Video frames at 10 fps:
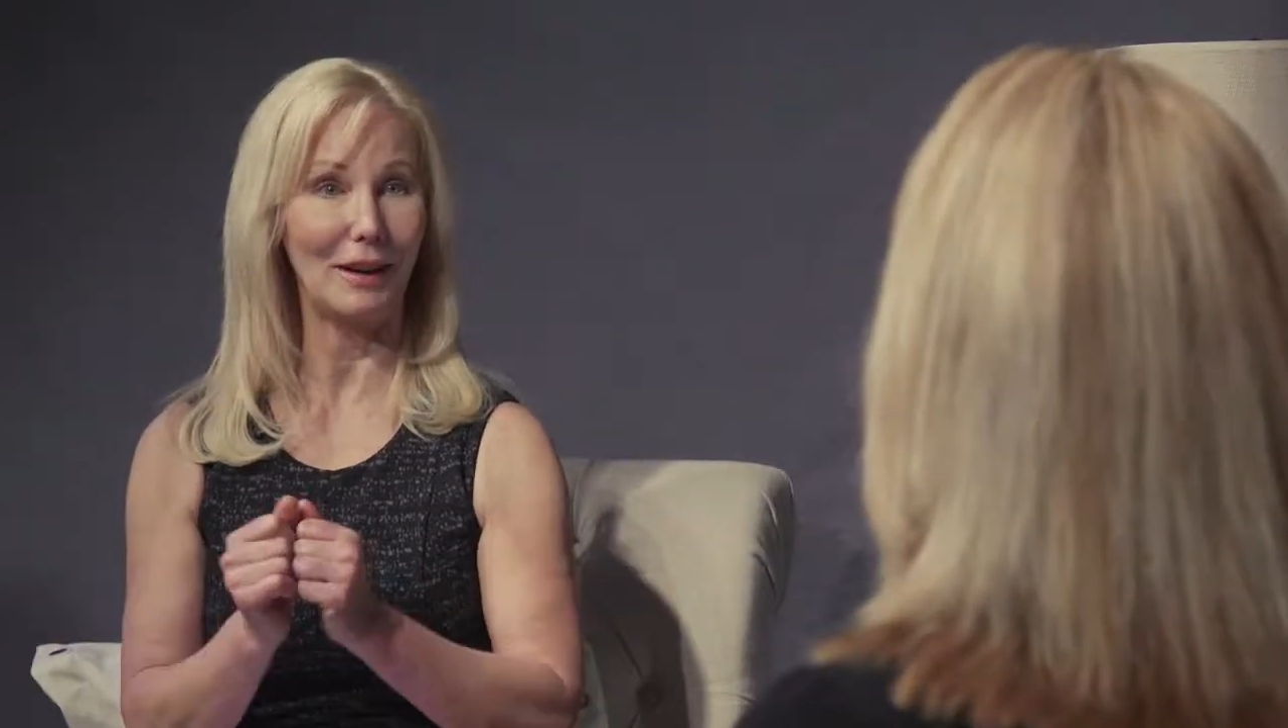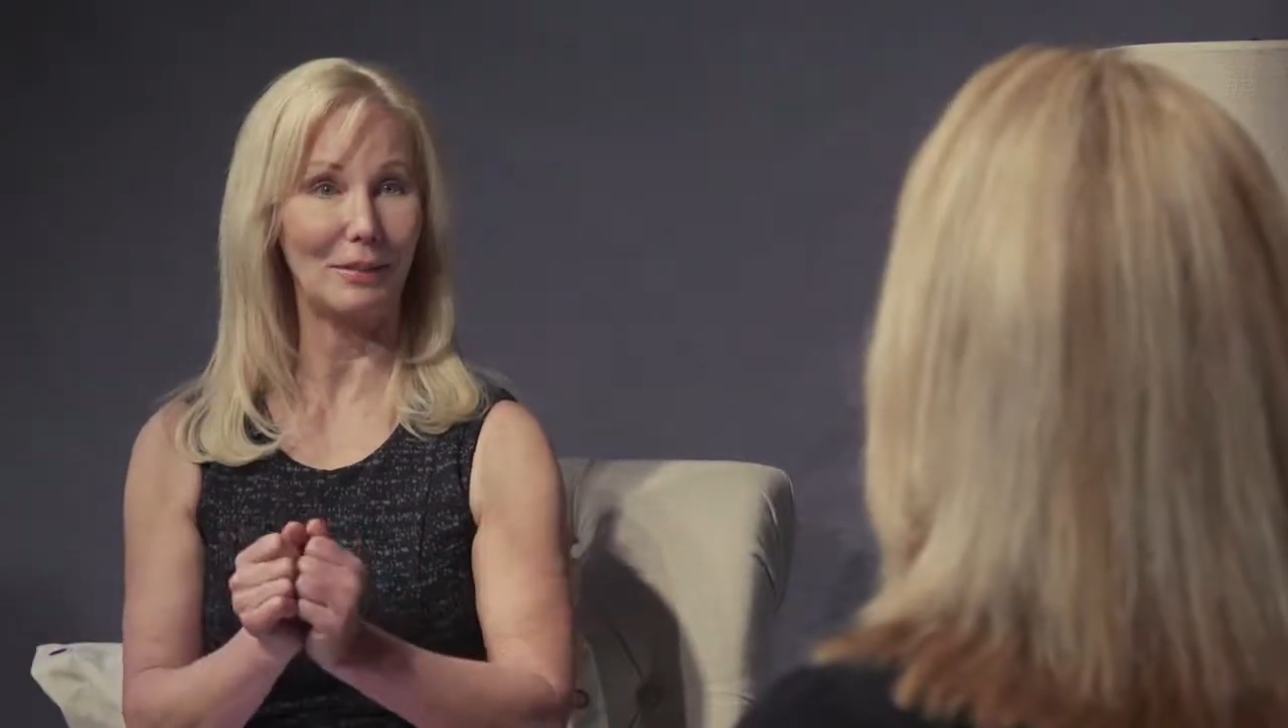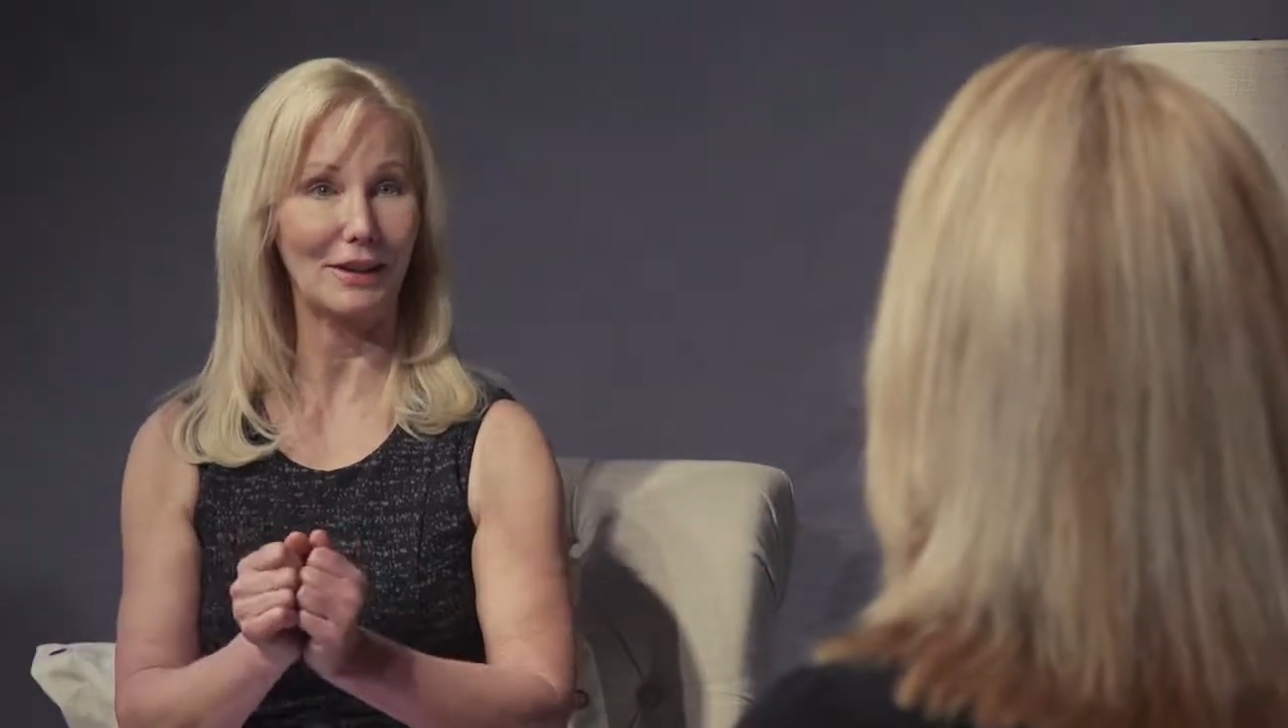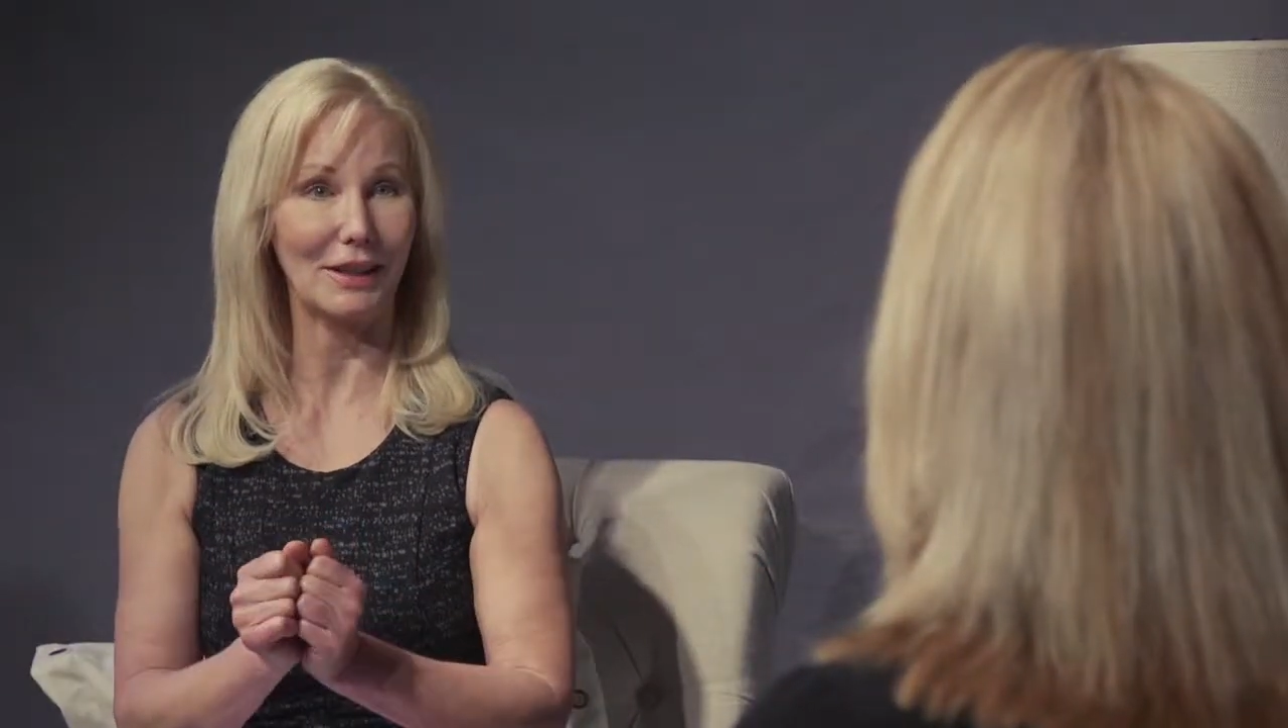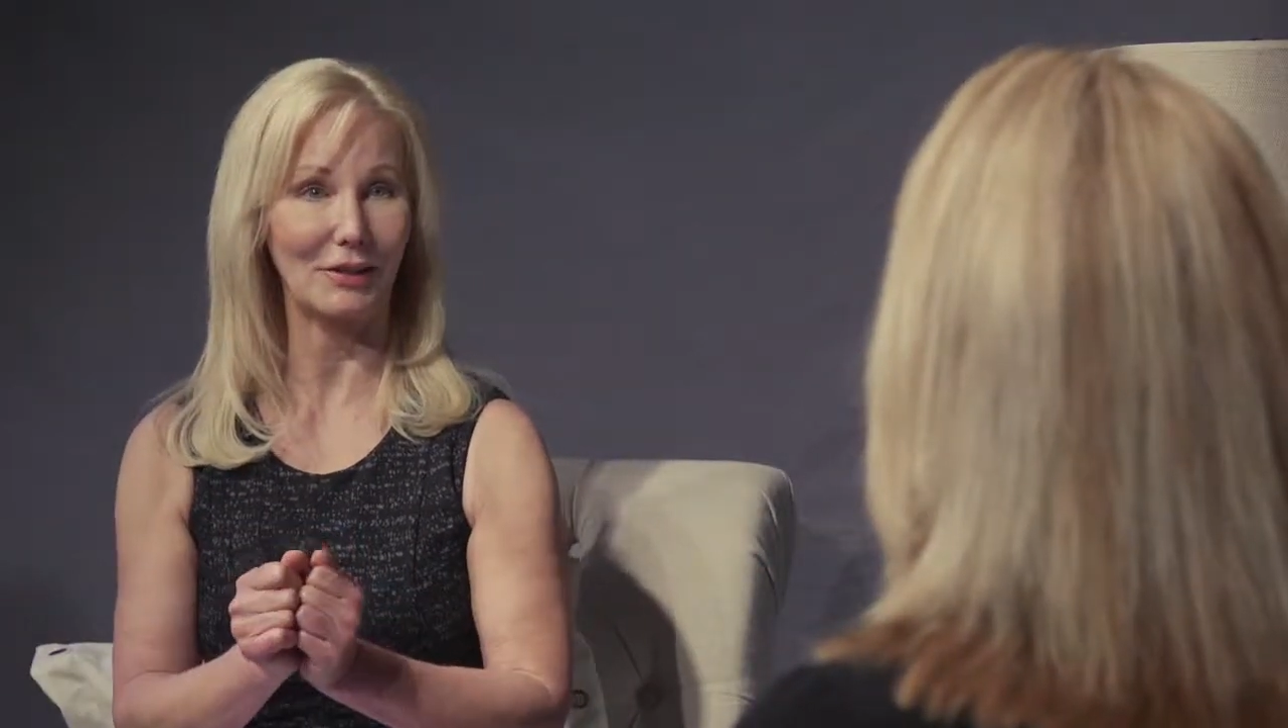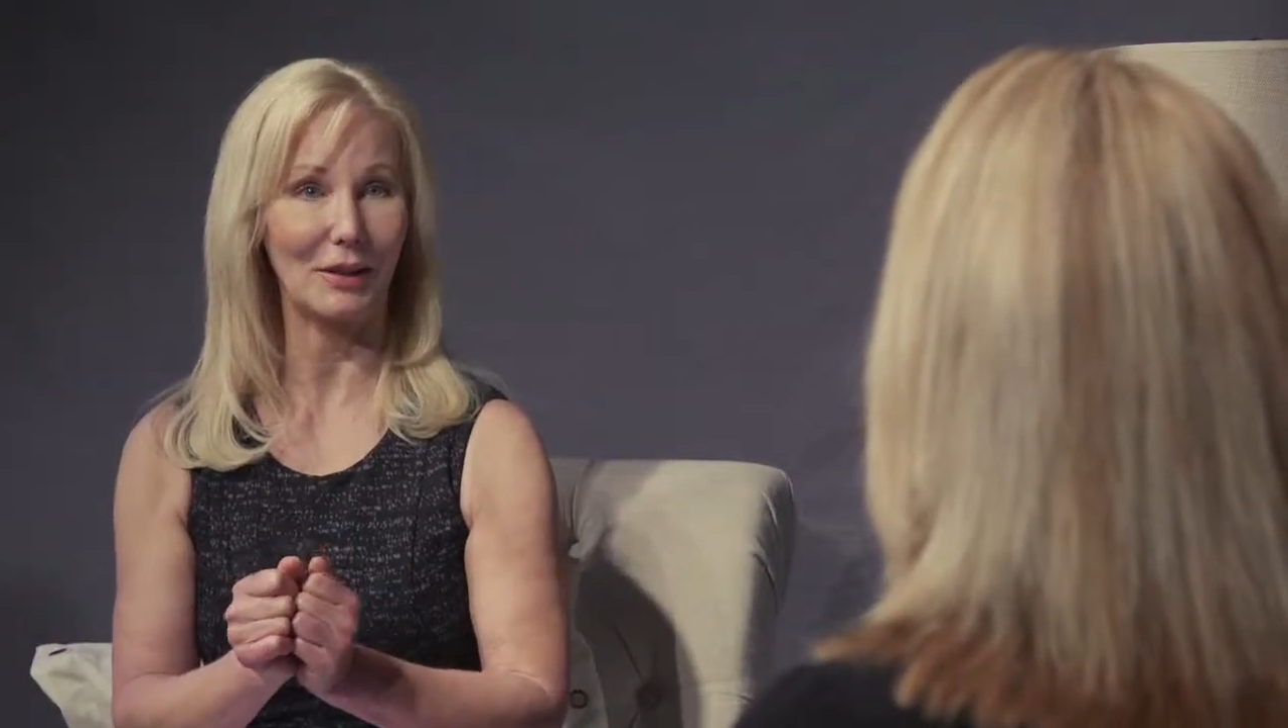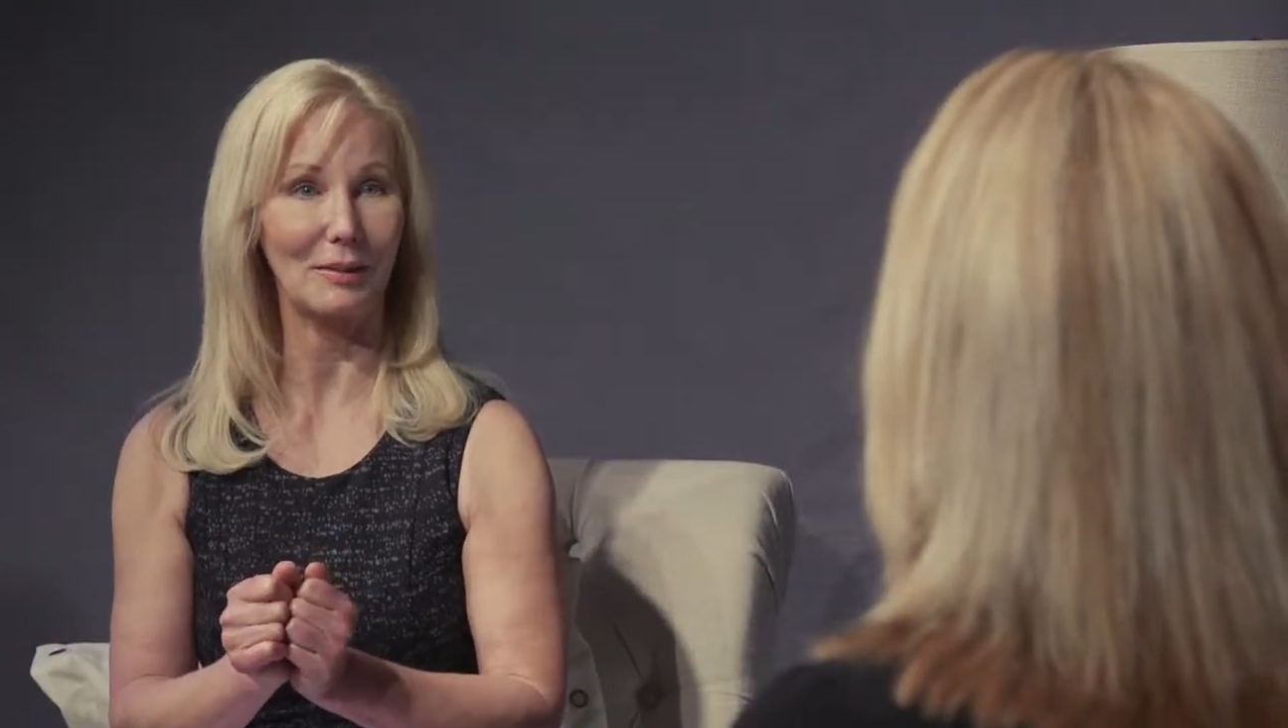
in business for